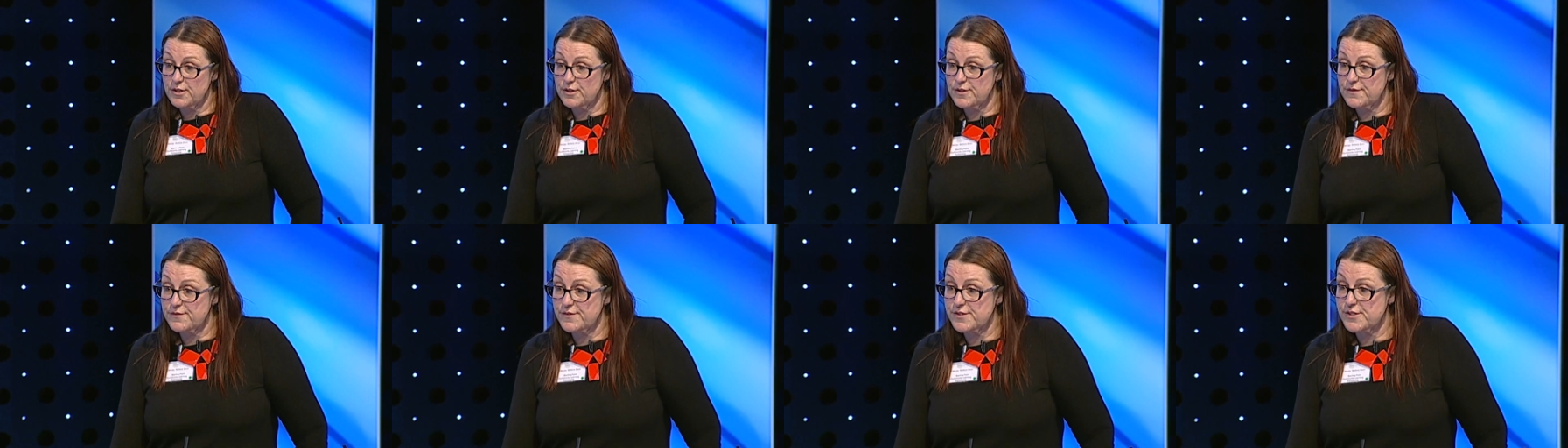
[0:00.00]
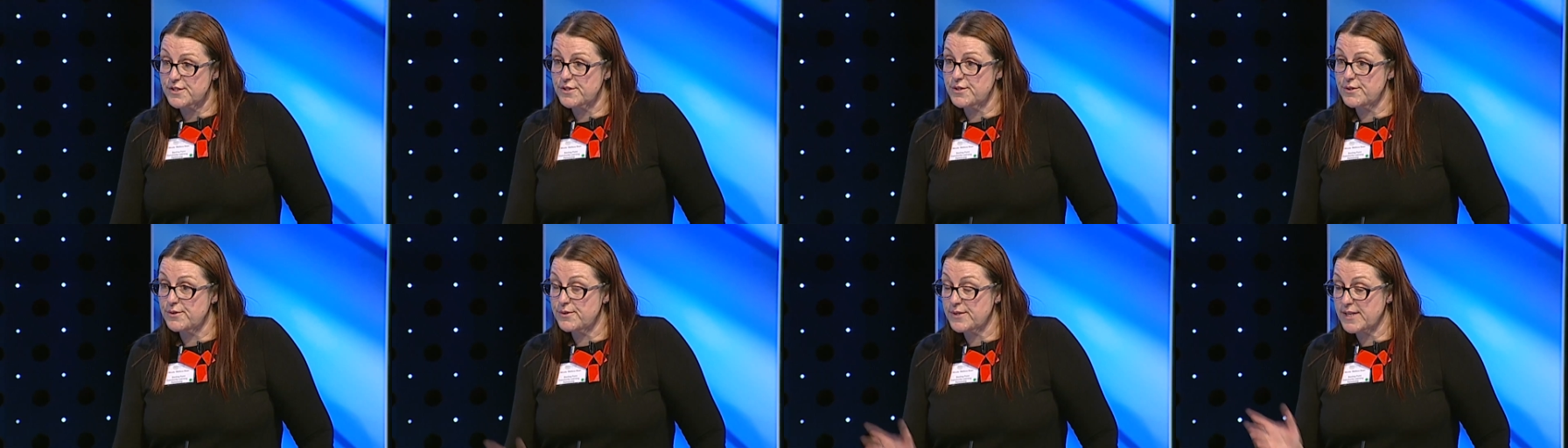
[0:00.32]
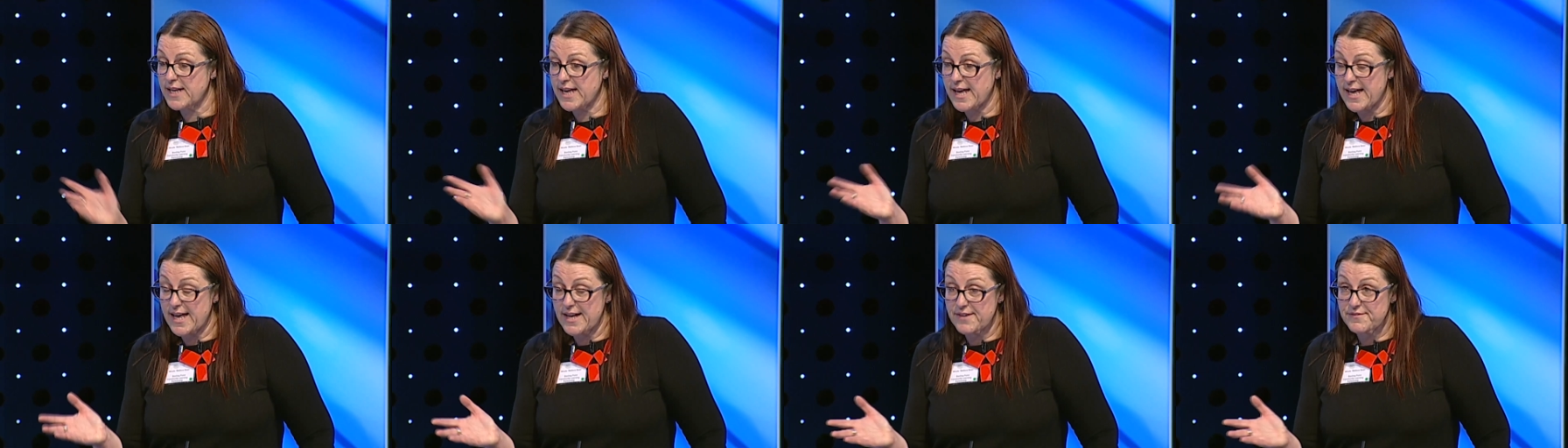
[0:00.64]
enough to
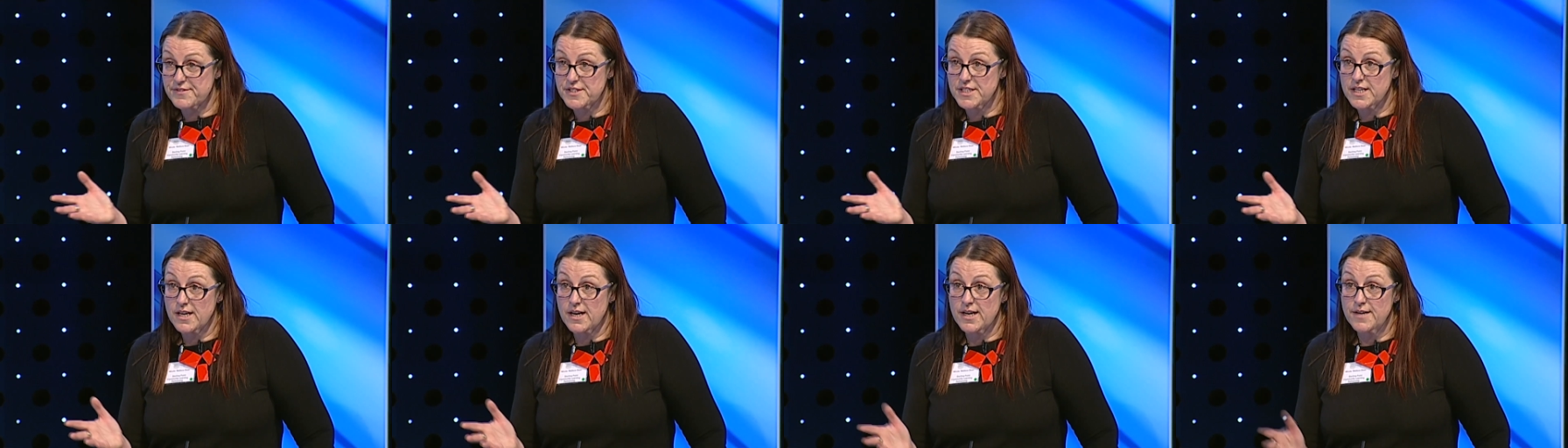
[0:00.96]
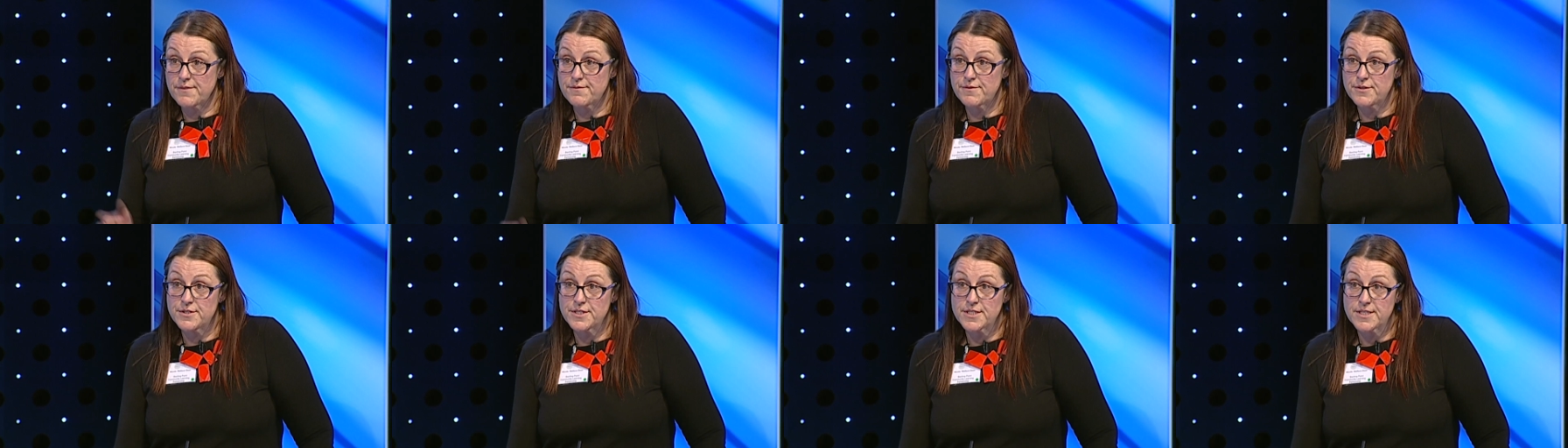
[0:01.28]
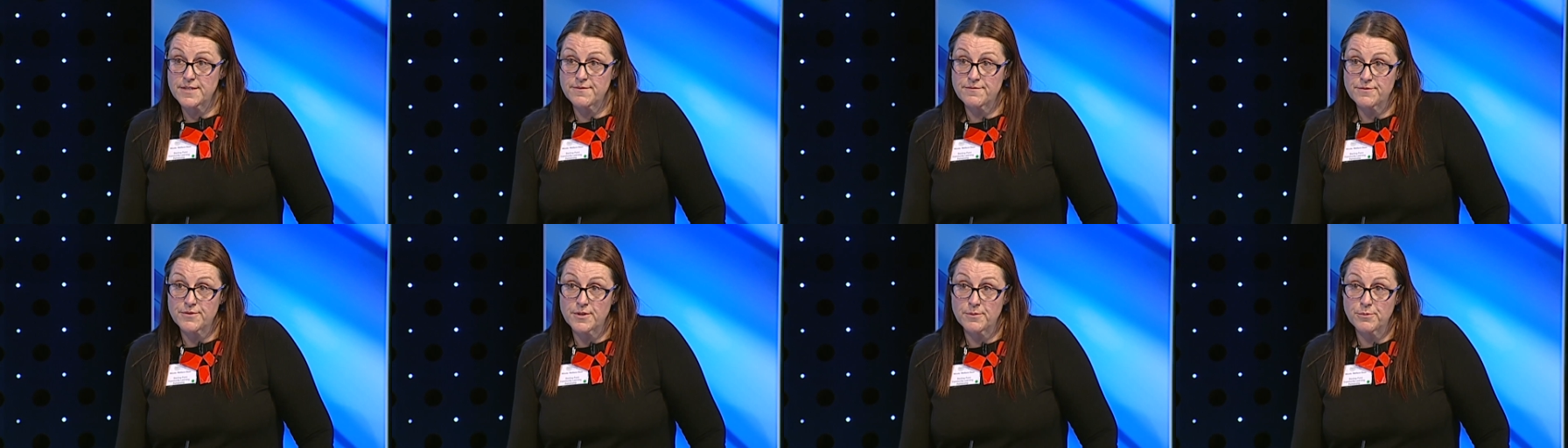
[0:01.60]
get FDI
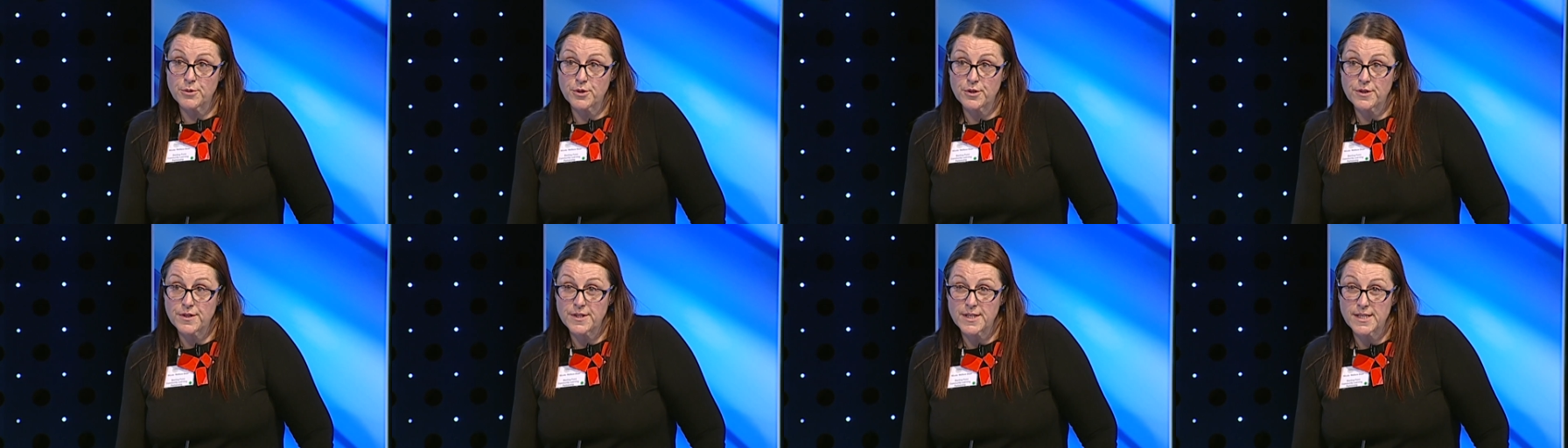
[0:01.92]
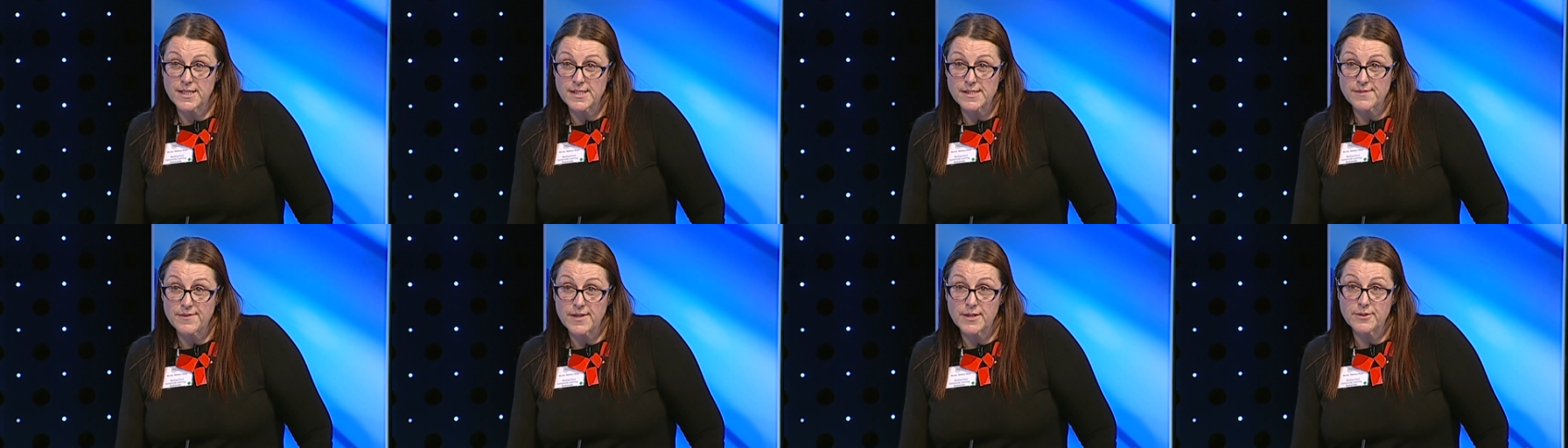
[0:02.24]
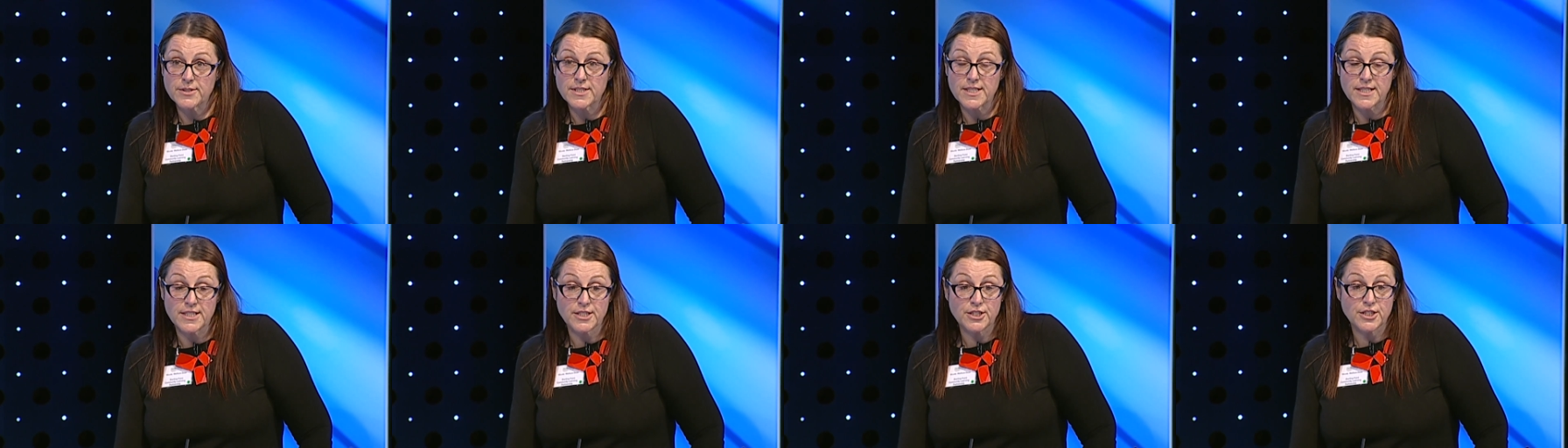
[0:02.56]
funding from Good Things
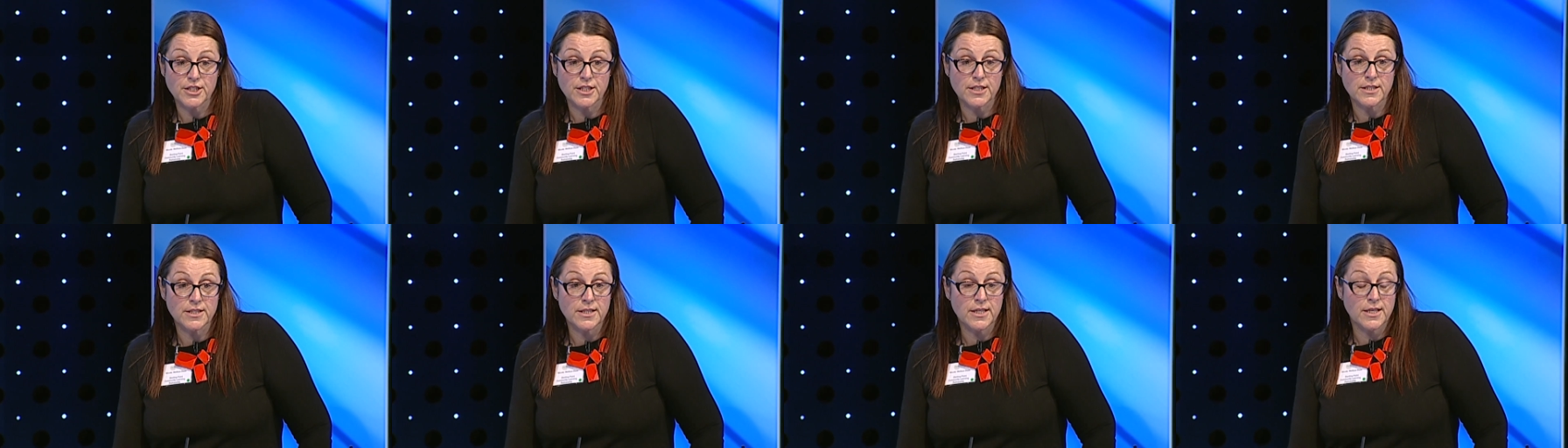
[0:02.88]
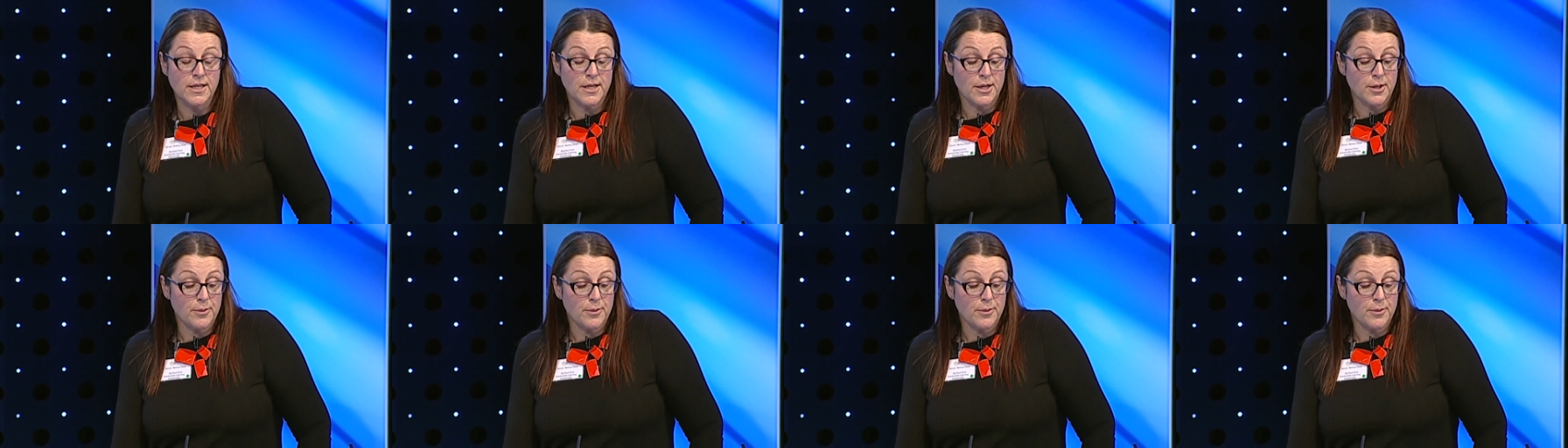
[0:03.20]
Foundation,